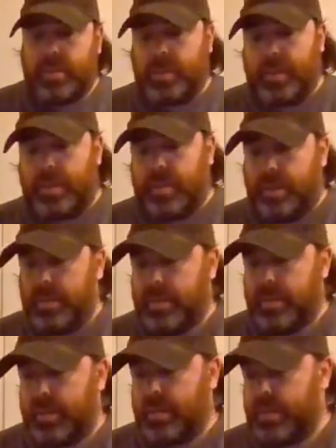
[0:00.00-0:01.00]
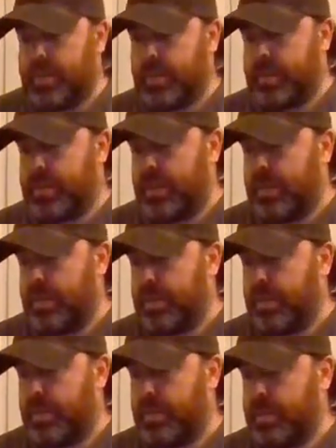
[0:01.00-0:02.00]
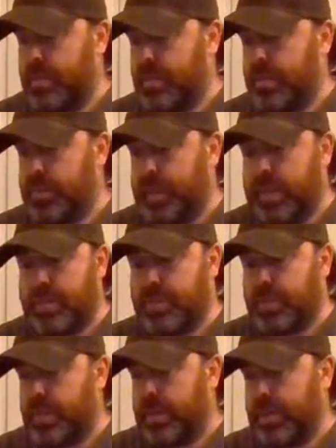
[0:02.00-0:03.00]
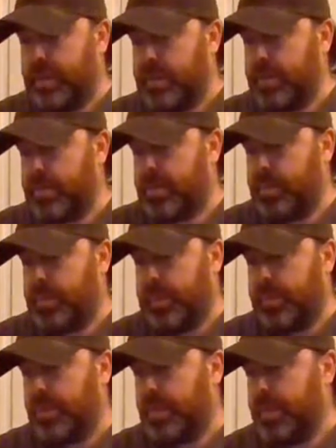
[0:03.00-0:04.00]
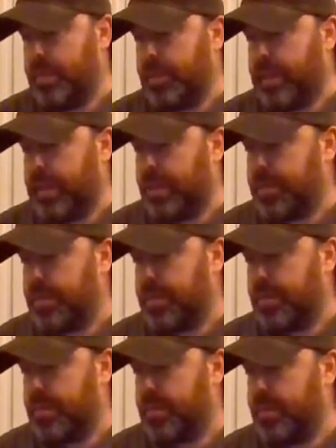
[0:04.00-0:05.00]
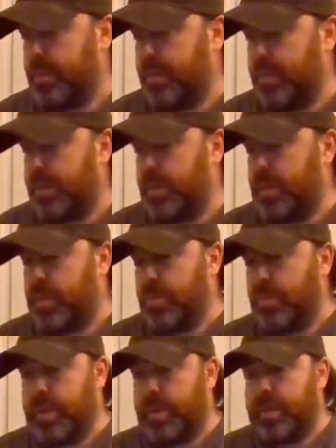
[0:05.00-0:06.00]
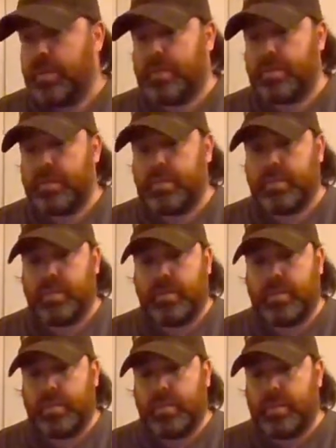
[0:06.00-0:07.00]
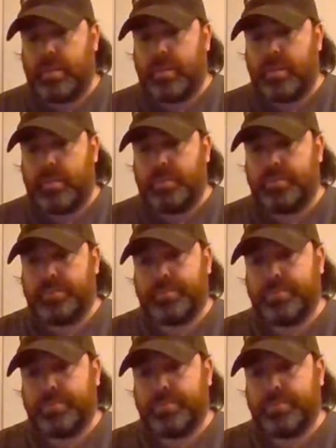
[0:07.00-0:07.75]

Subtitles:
so I don't know. Just, uh, just be extra kind to people that you encounter in the wild. Um,